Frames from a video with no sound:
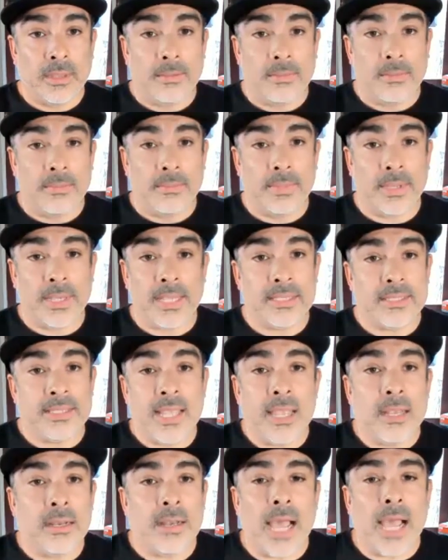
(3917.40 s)
because
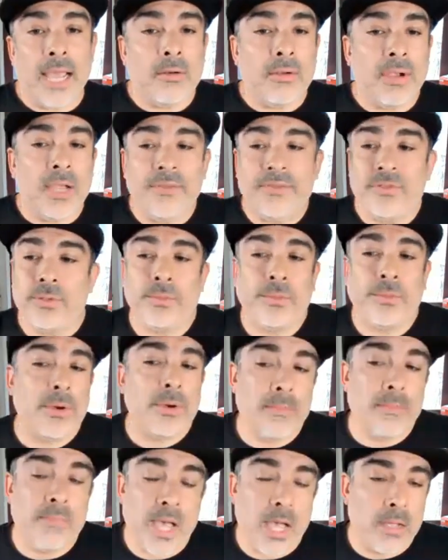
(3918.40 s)
then I don't have to worry
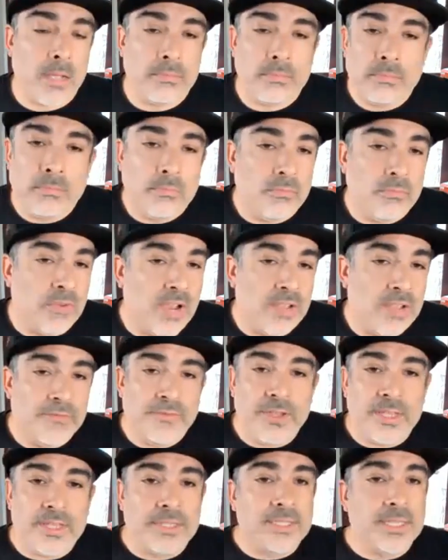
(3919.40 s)
about
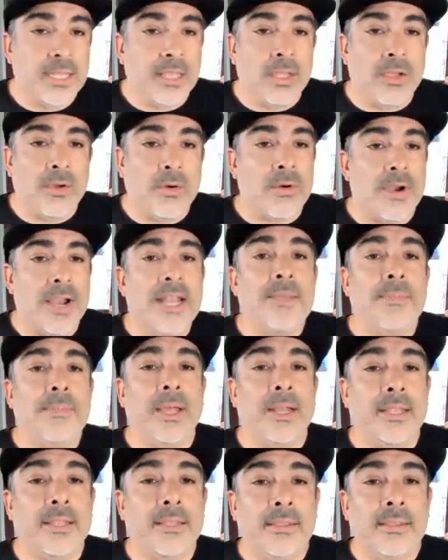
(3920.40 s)
Redfin, Zillow, or
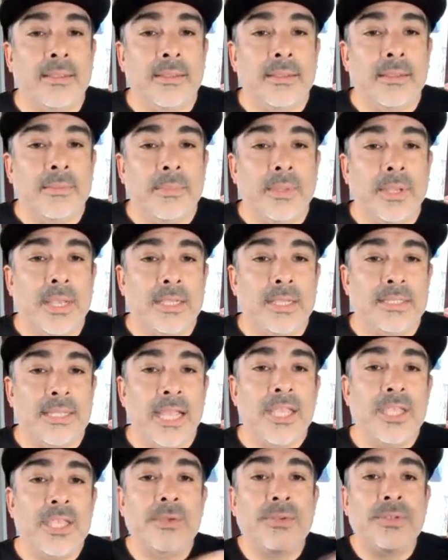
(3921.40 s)
anybody because I
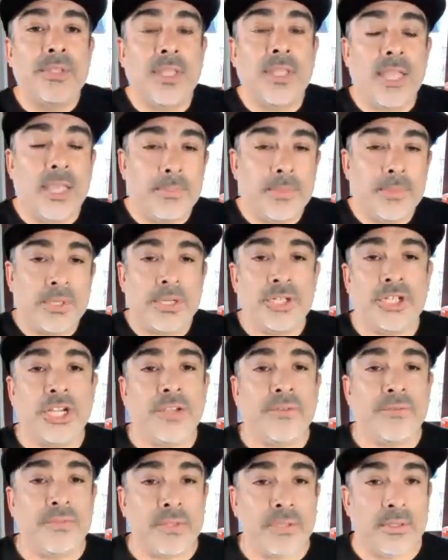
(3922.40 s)
use them to
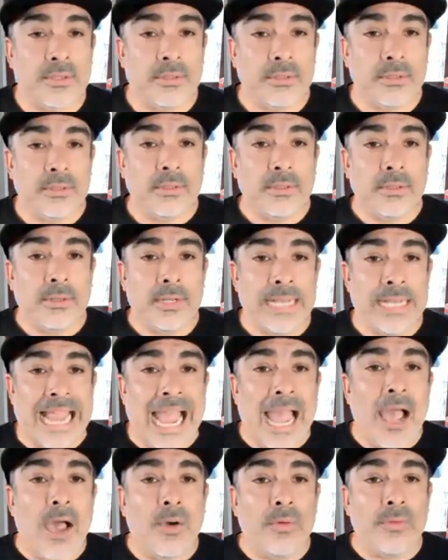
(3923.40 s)
shift.
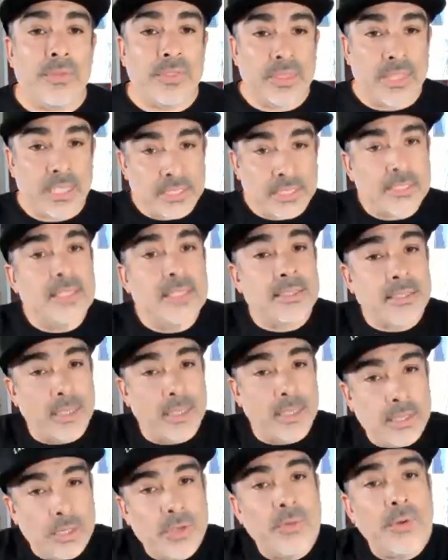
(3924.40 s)
Now, this is the
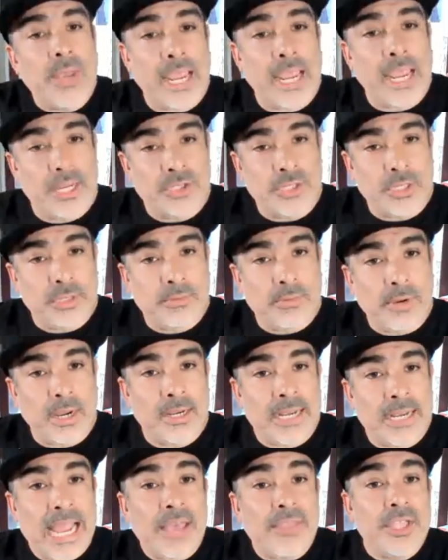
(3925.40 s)
new agent,
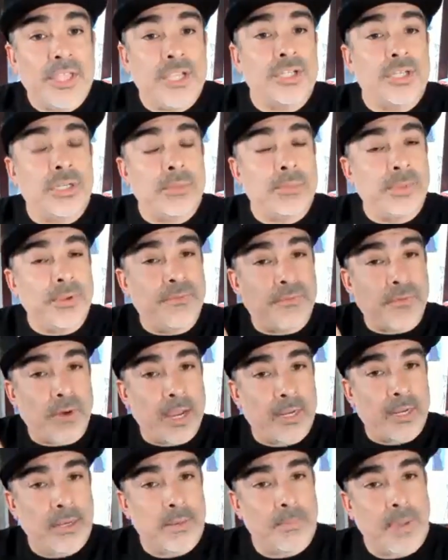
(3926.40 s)
right? Now they should be
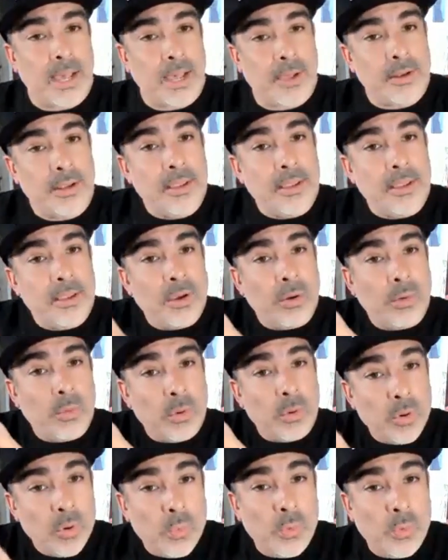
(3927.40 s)
frightened about
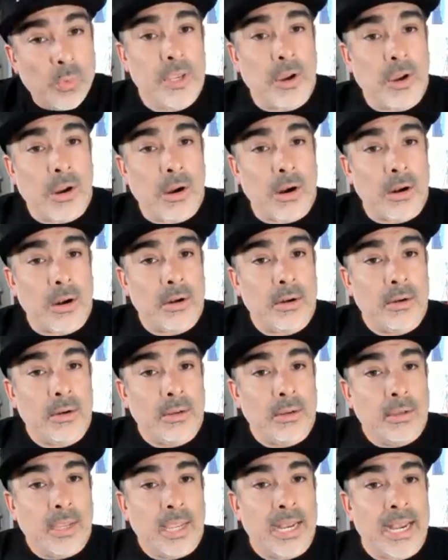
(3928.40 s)
who we are
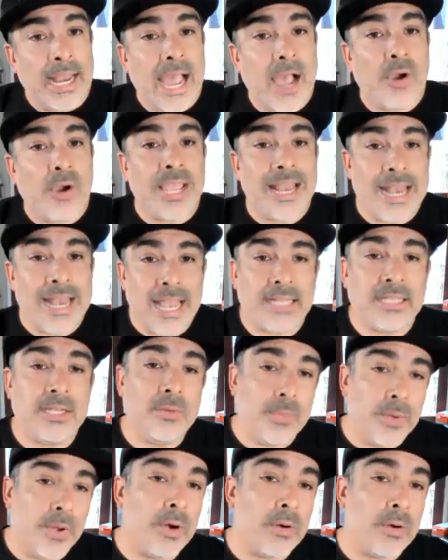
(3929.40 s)
and how connected
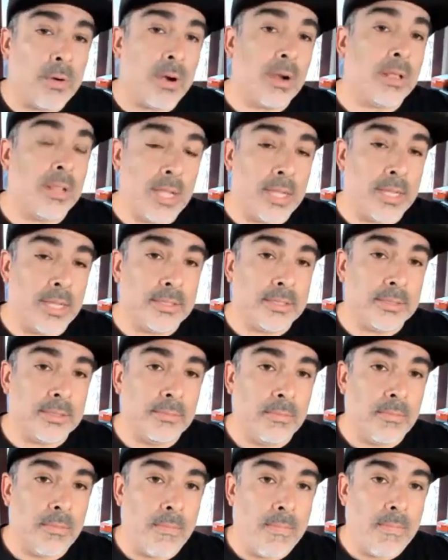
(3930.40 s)
we are to our clients.
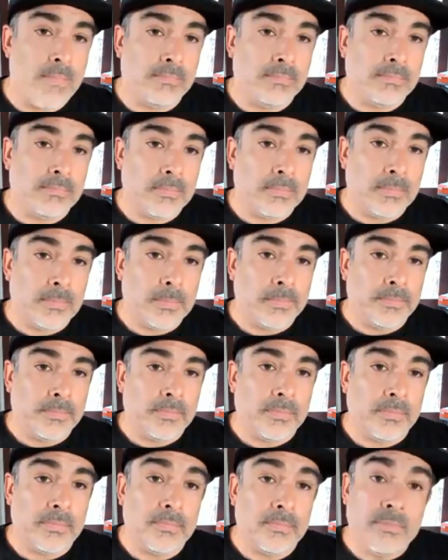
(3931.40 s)

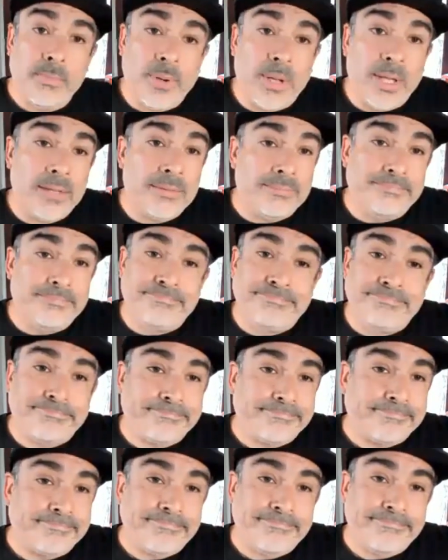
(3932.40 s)
But
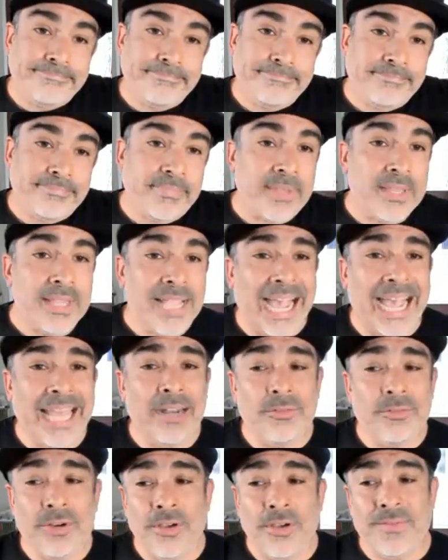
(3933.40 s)
I
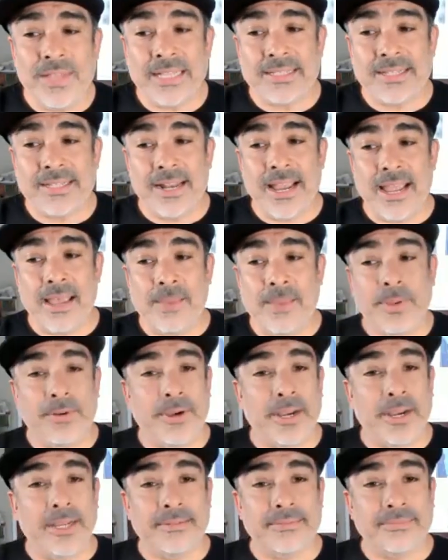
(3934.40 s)
don't know that's going to happen,
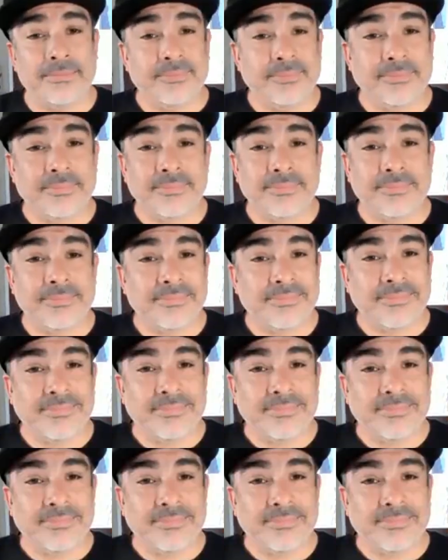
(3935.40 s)
right? Uh,